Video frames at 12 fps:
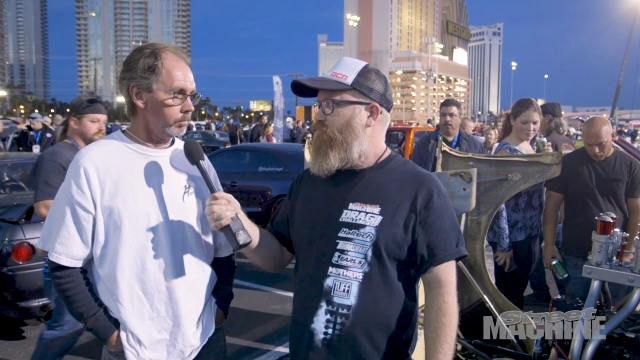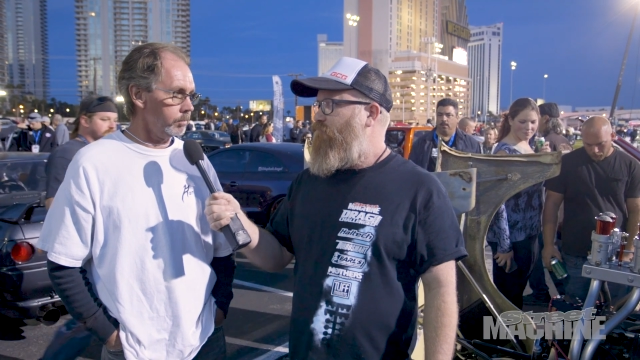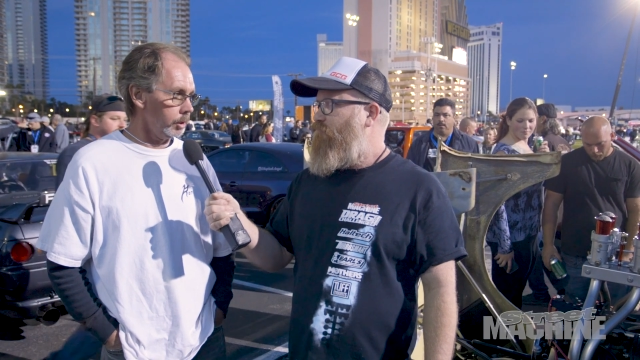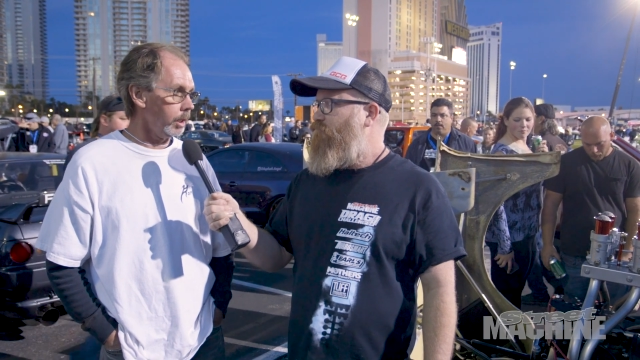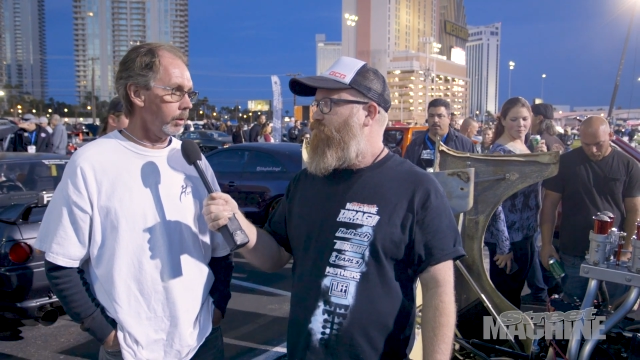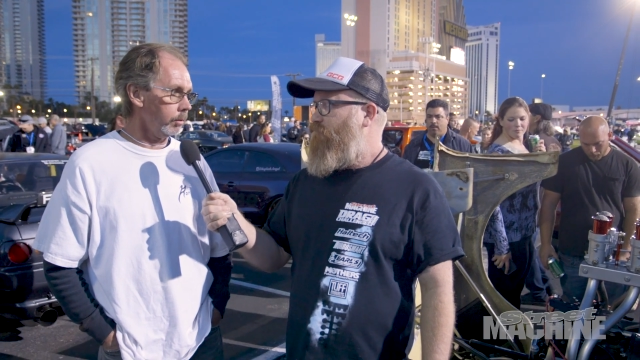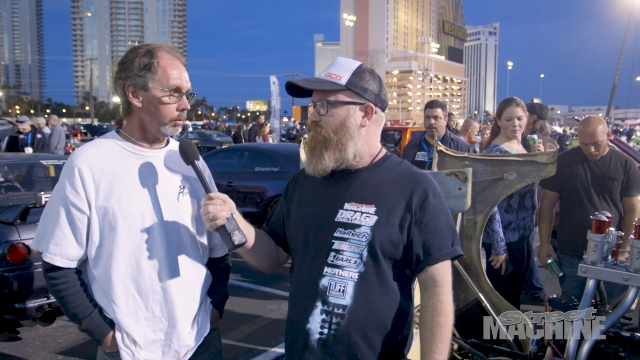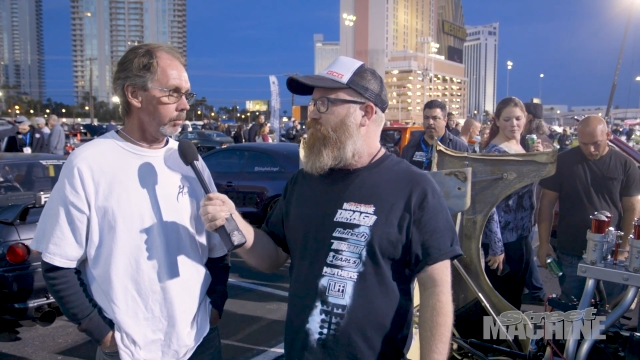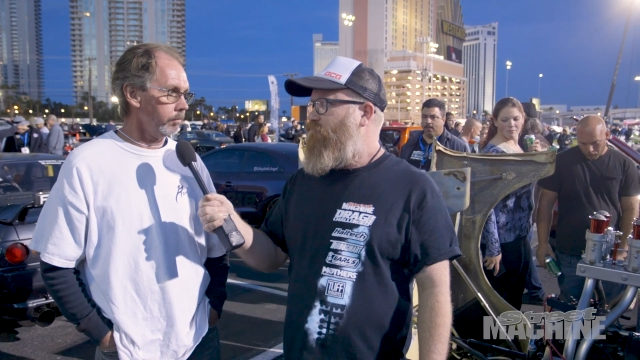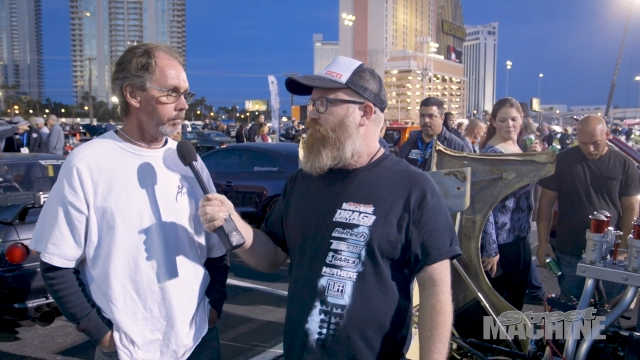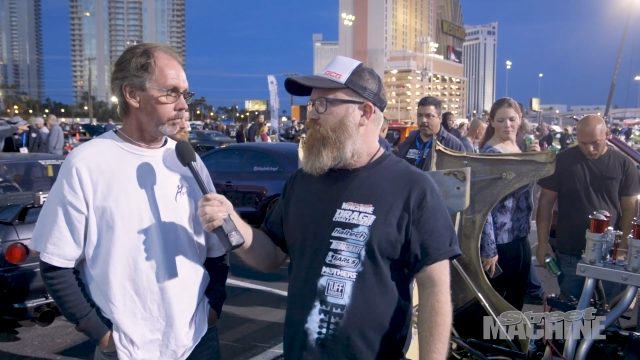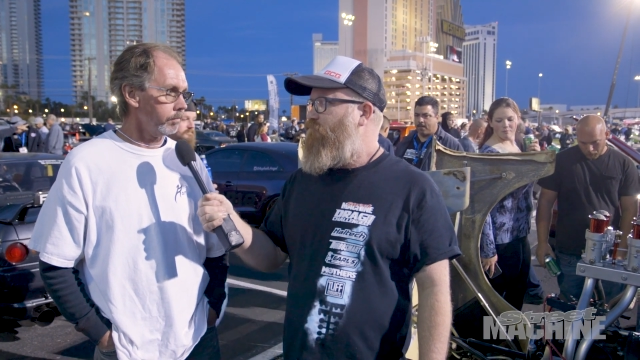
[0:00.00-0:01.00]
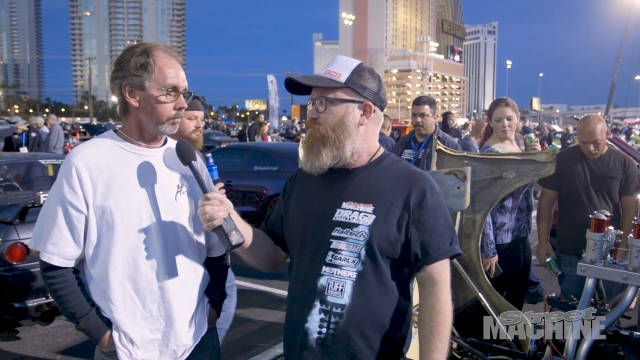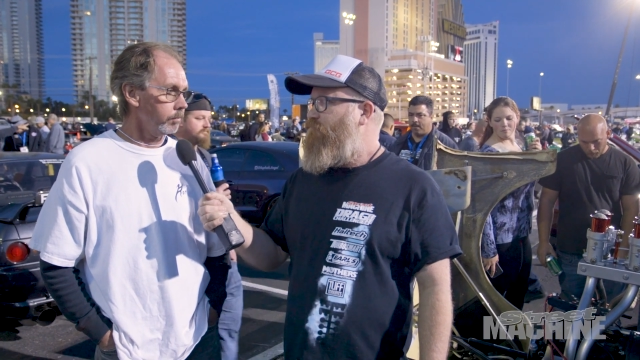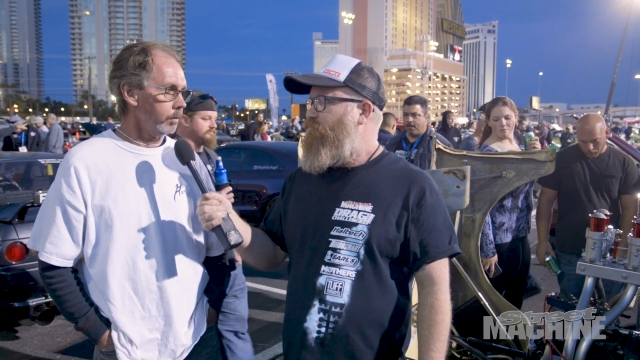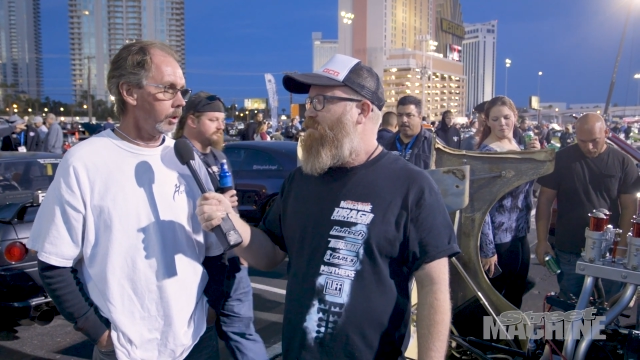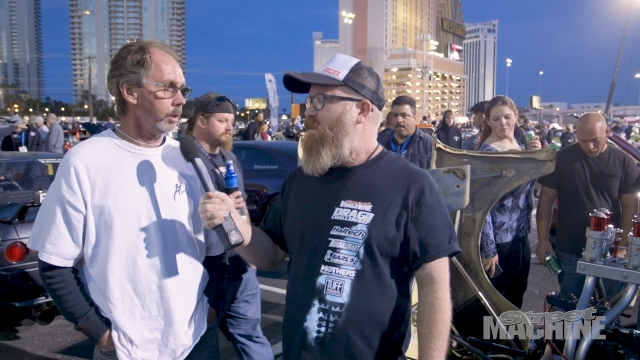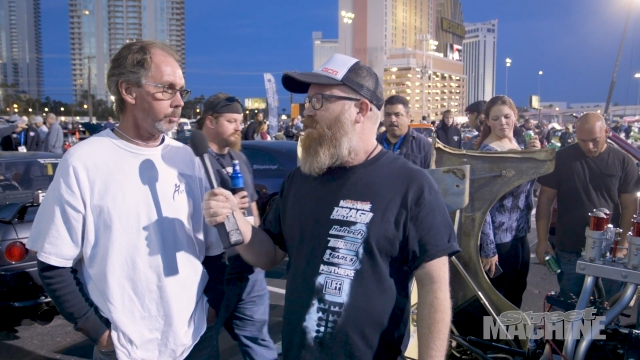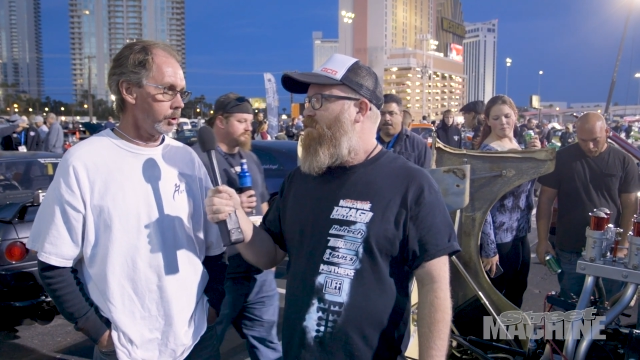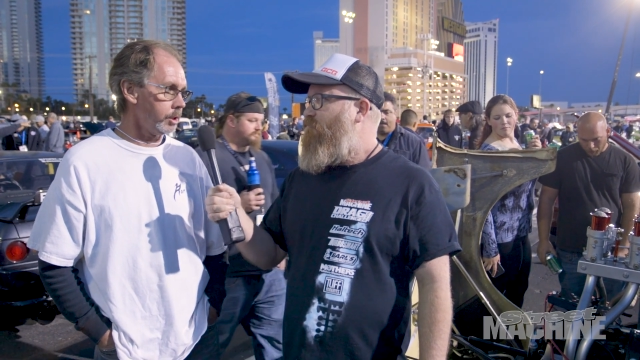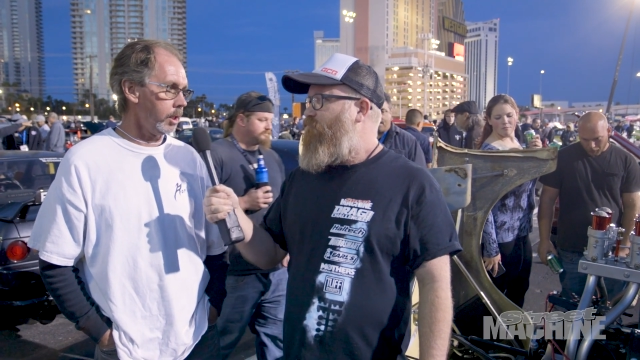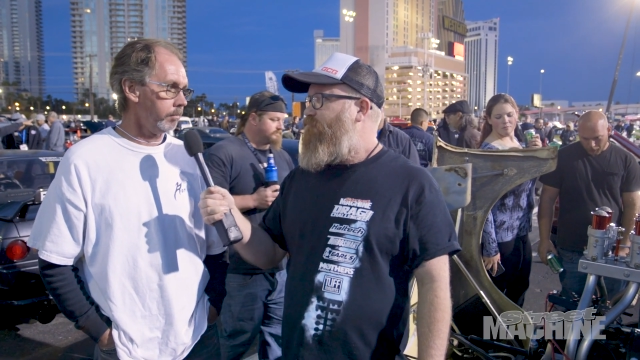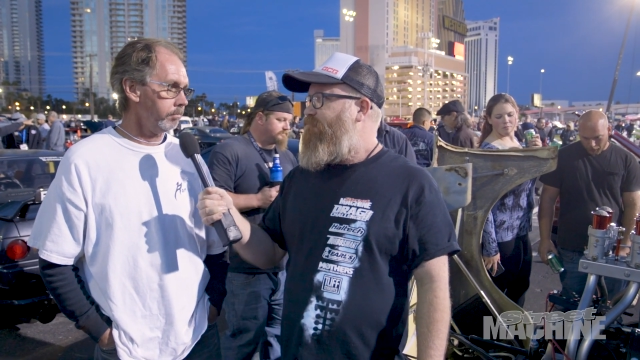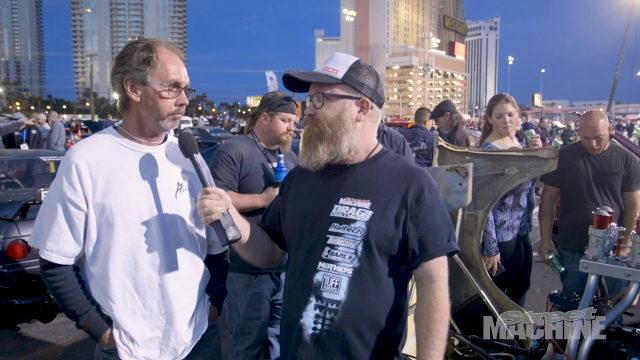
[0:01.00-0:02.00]
together and keeps the
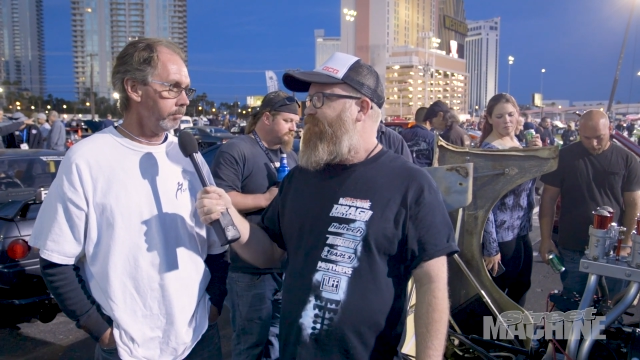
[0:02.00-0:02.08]
time.